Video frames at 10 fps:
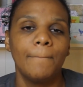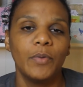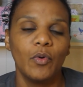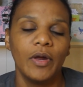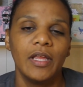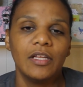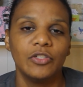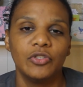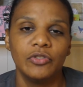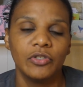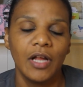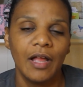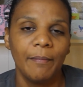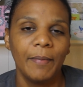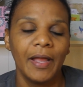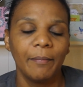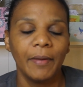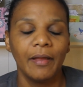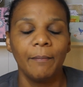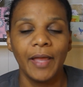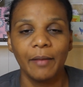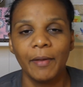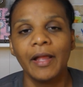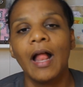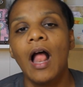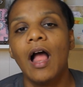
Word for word: boy junior high backpack.